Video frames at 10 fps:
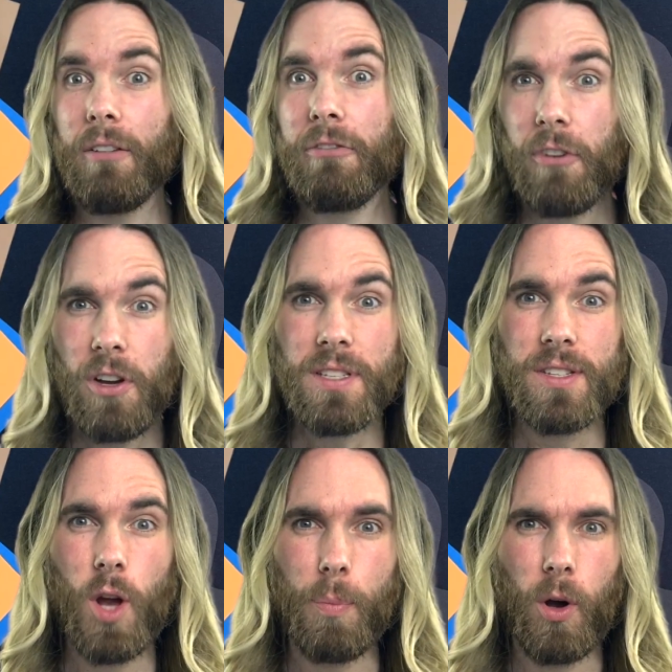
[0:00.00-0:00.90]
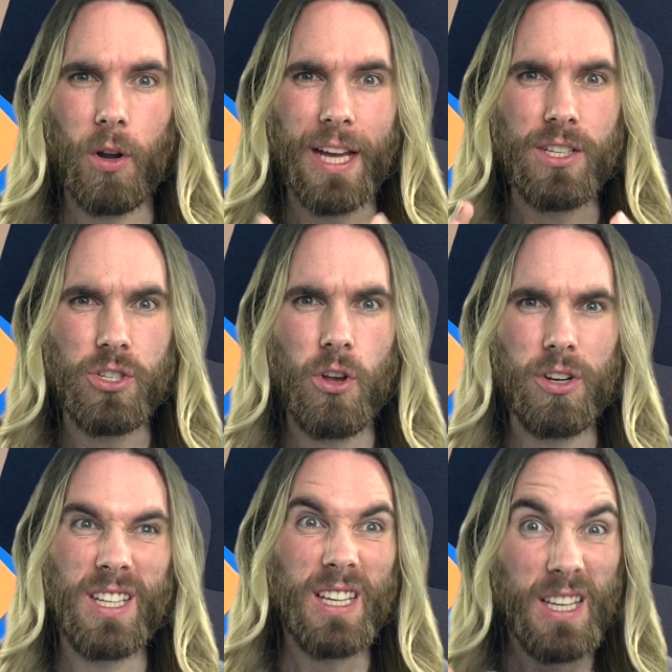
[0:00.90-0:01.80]
first stop on our
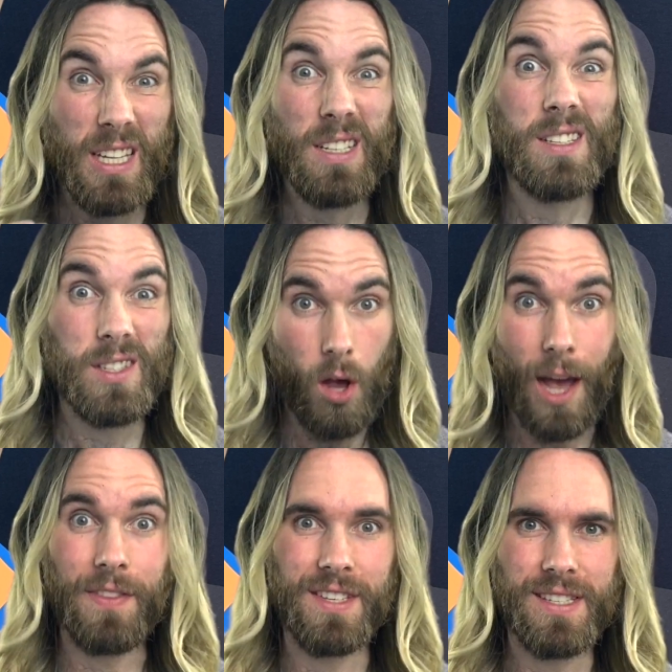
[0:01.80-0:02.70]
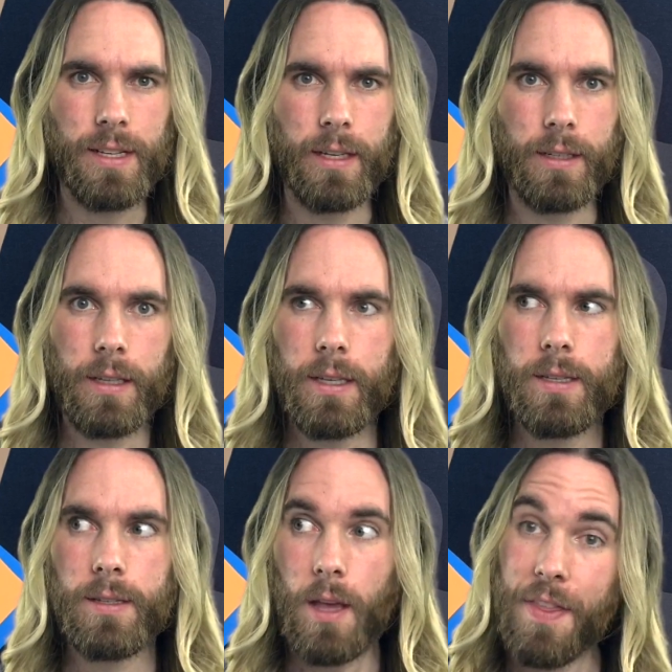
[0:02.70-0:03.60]
journey inside the seed
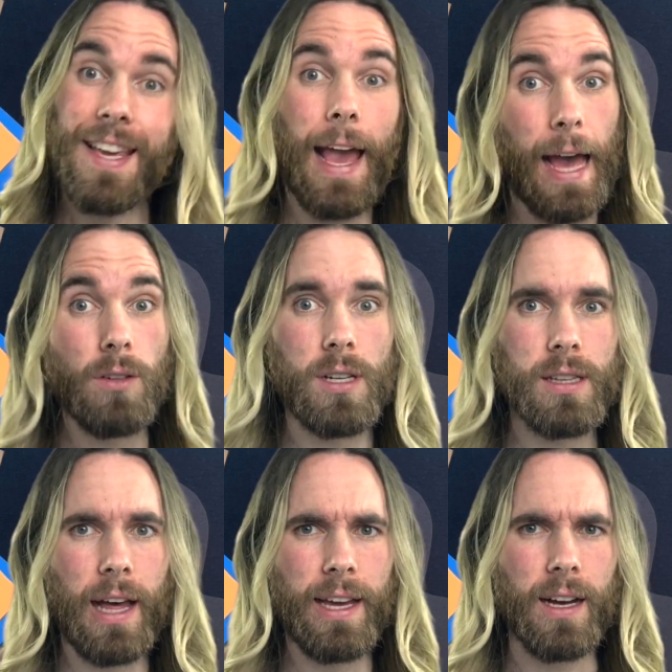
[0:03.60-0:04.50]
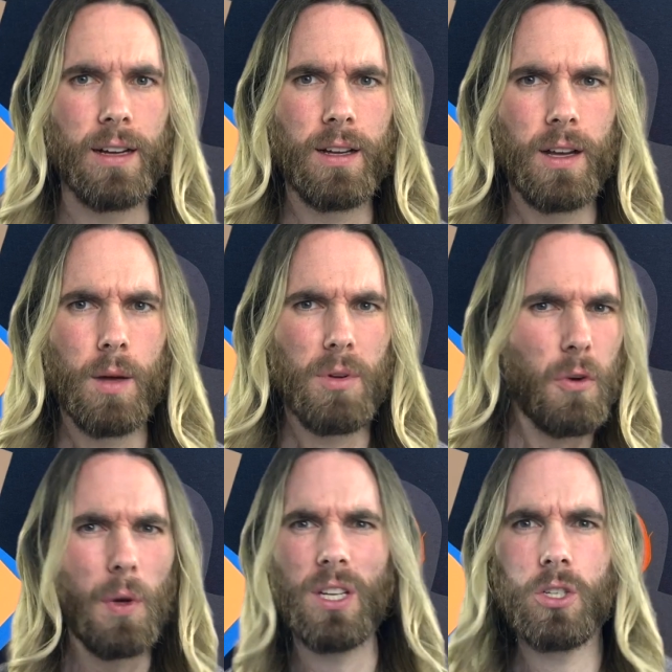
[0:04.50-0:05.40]
is the outer layer.
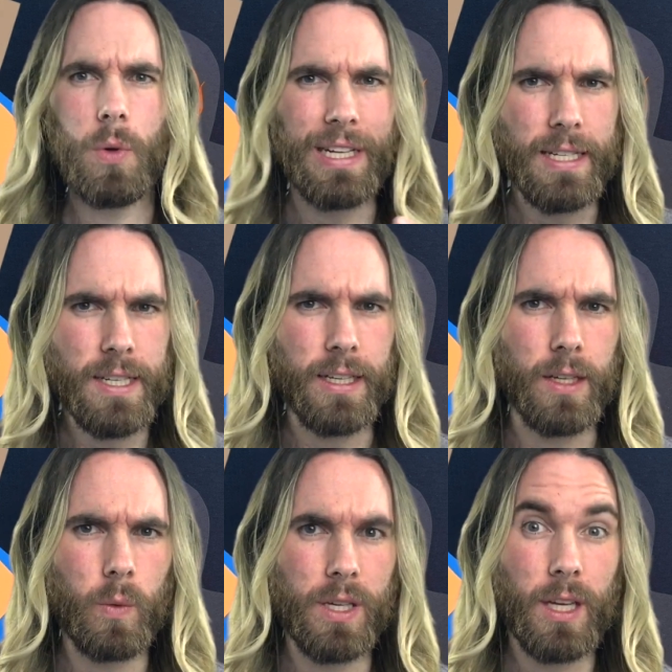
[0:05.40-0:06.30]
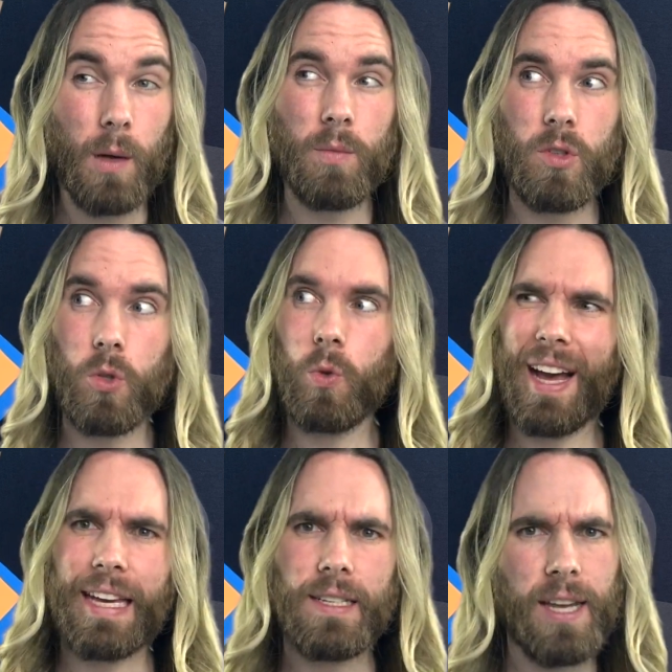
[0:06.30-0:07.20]
Before we can do any digging, we come to
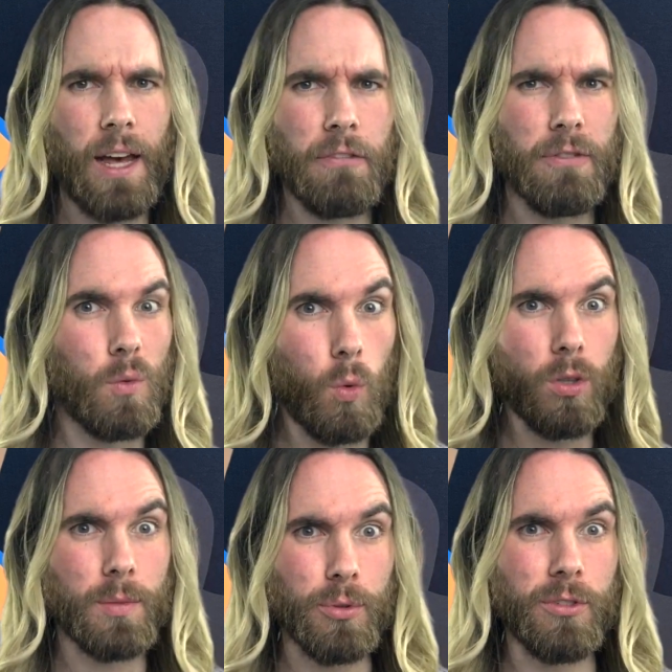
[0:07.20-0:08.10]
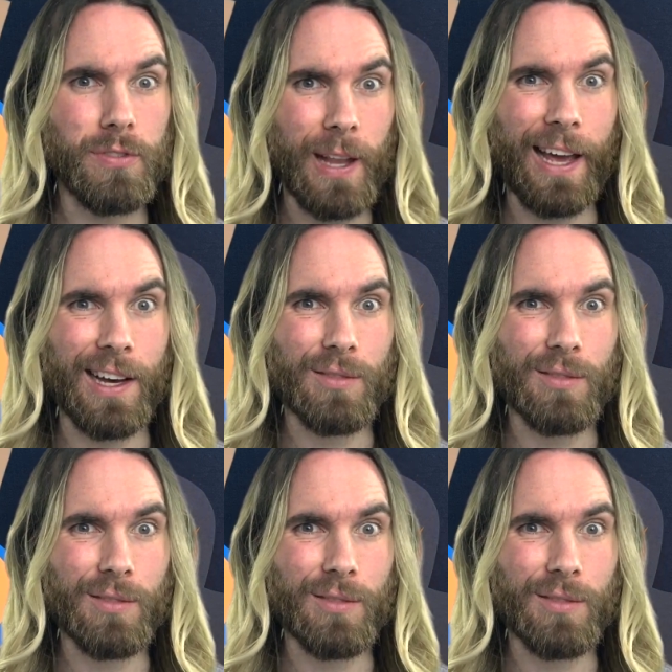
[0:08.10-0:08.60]
a tough waterproof layer.